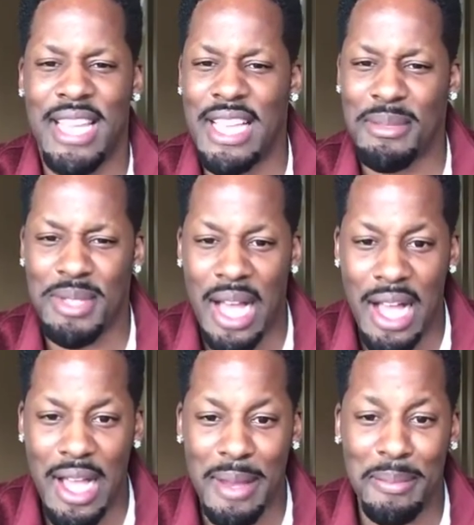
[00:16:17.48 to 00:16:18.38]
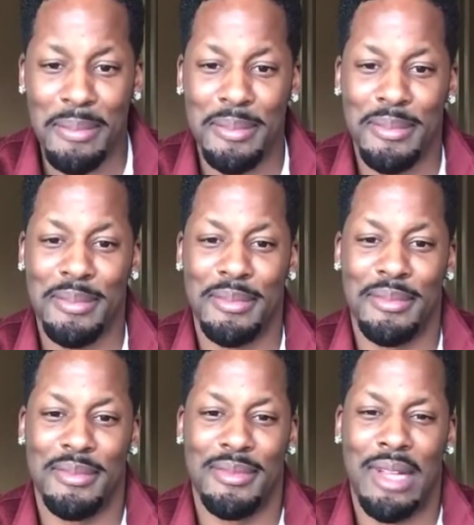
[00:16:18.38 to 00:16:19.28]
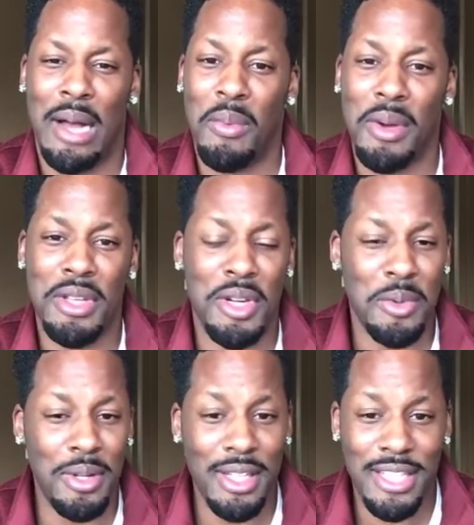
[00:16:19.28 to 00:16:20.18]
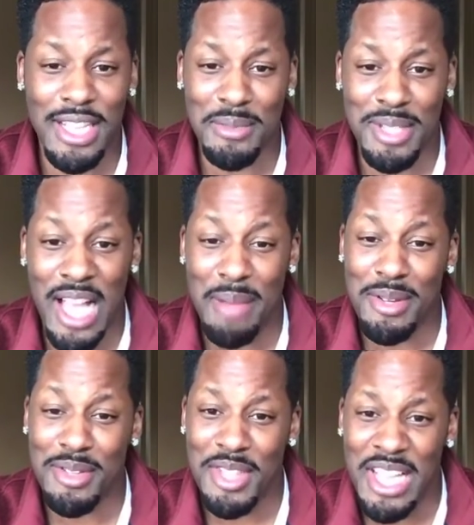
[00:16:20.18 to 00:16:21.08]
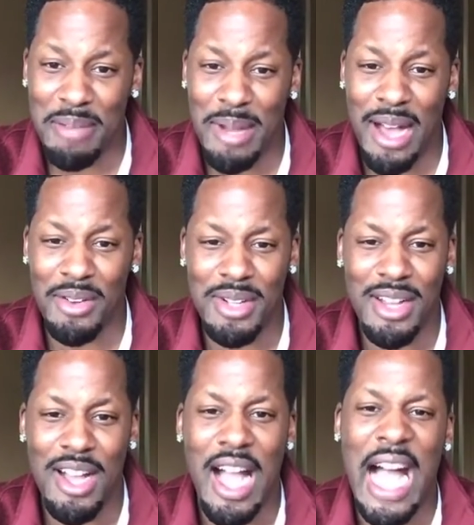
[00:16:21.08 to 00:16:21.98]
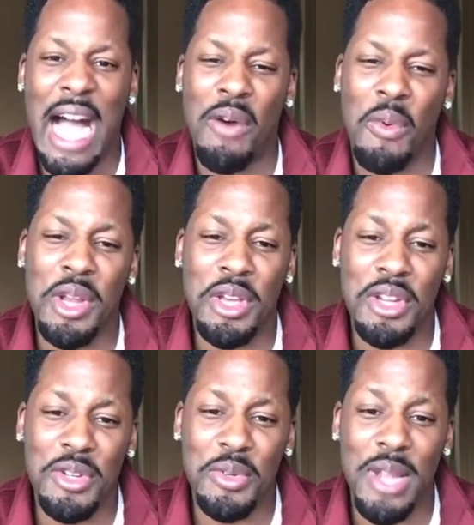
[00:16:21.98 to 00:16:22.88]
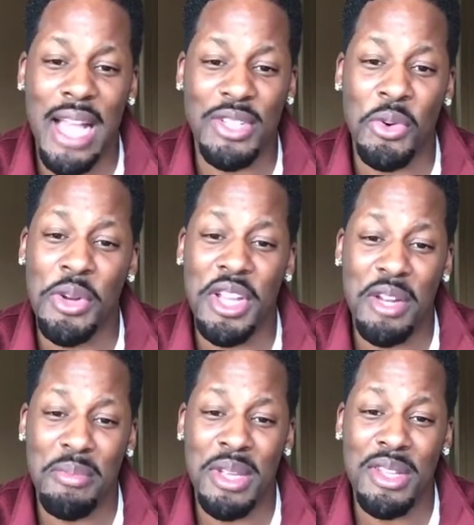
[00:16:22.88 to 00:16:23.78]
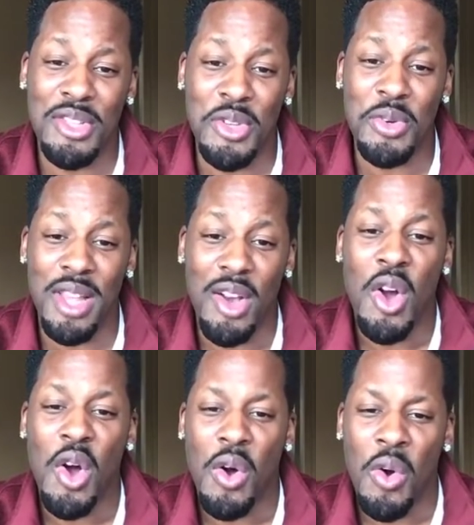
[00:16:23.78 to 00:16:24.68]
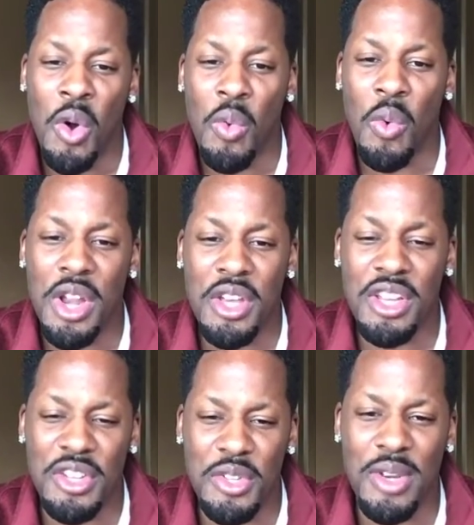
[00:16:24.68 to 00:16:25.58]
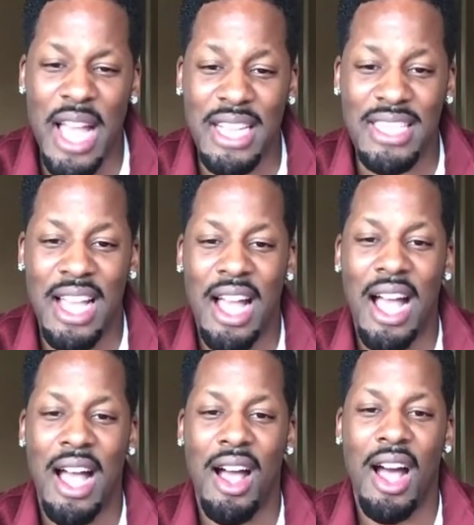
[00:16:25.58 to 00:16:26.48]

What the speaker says: And take some time. I want you to really take some time and think about, what are you going to do next? Who are you going to what are you going to do next?